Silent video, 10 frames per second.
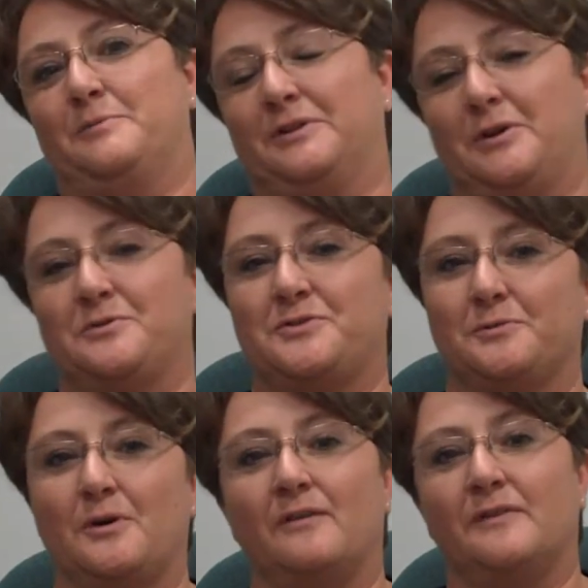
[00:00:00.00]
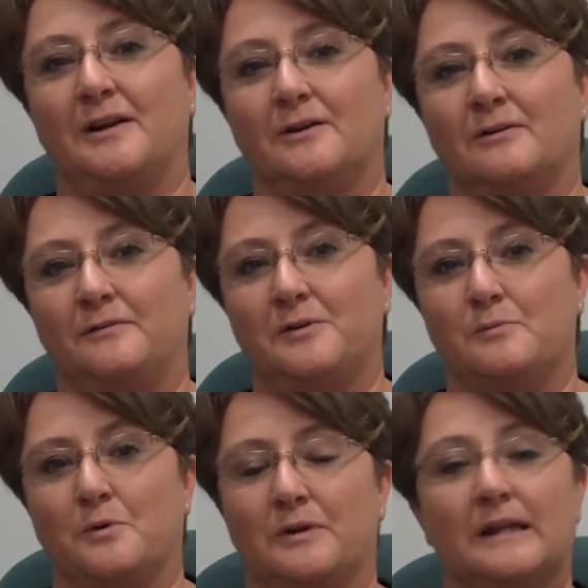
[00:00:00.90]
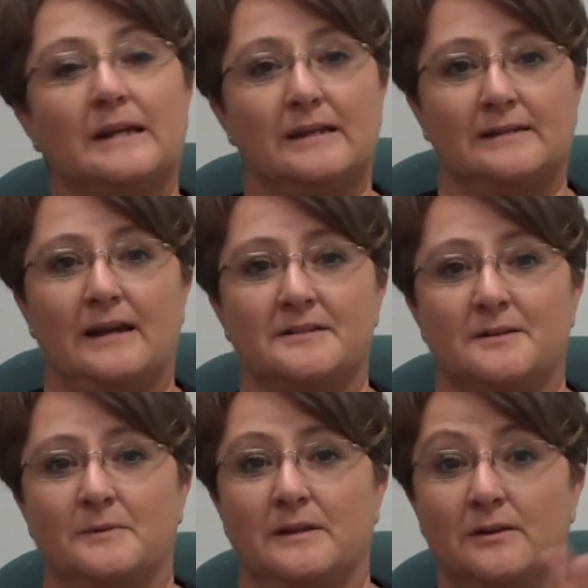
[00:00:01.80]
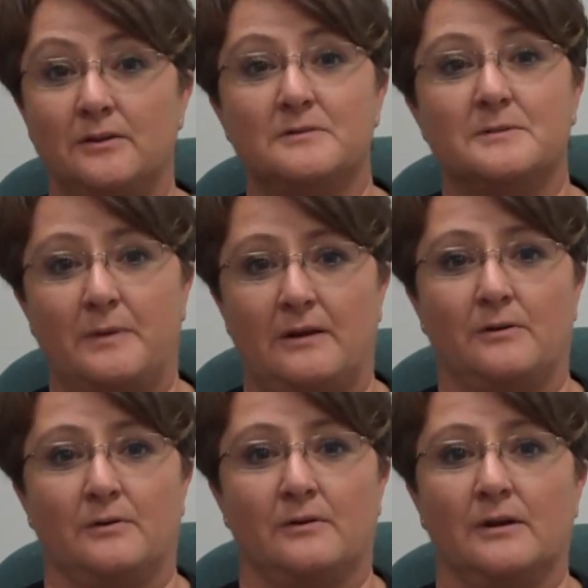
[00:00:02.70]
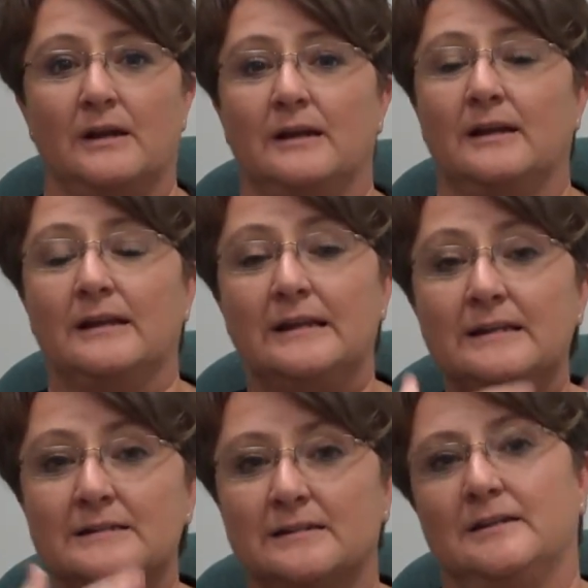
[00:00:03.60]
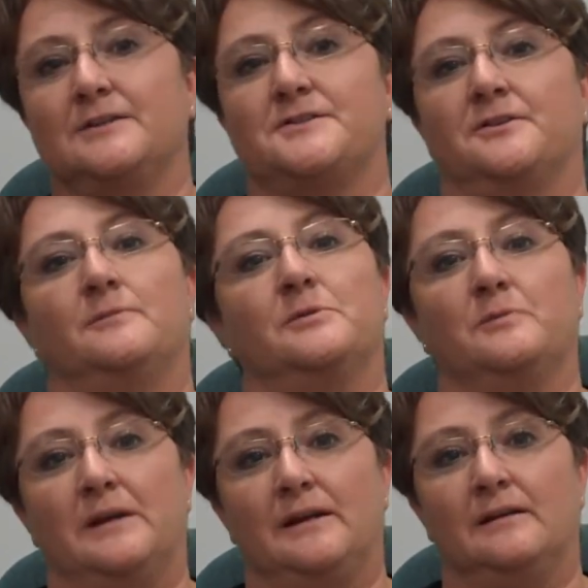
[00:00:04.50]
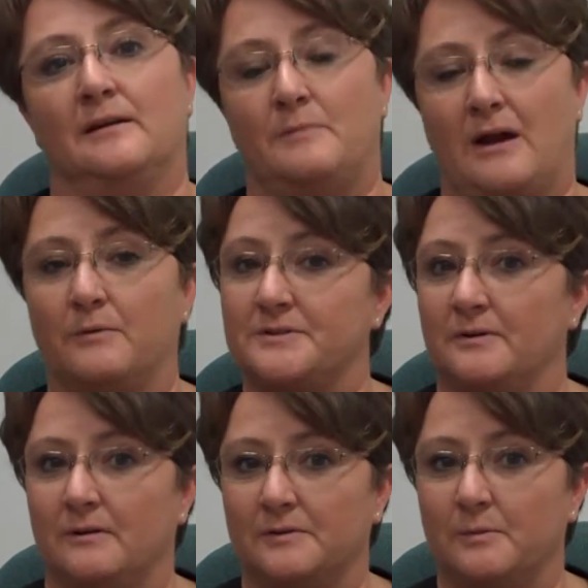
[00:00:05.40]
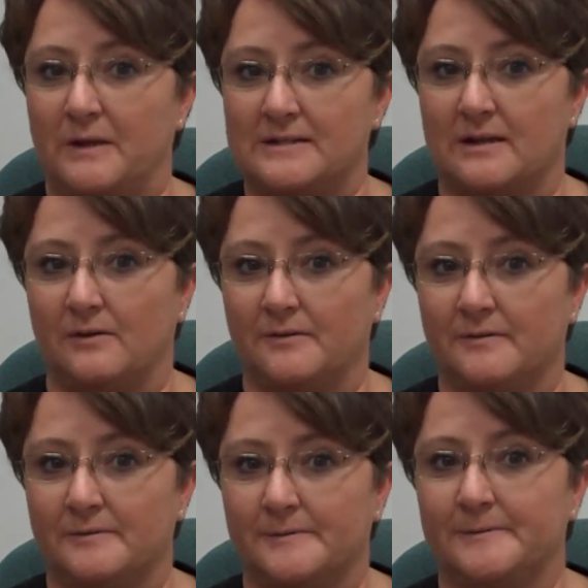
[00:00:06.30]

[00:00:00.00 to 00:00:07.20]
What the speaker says: put those through our veterinary review board, and then kicked out something that you as a pet owner can easily consume and read about what's going on with your pet's health.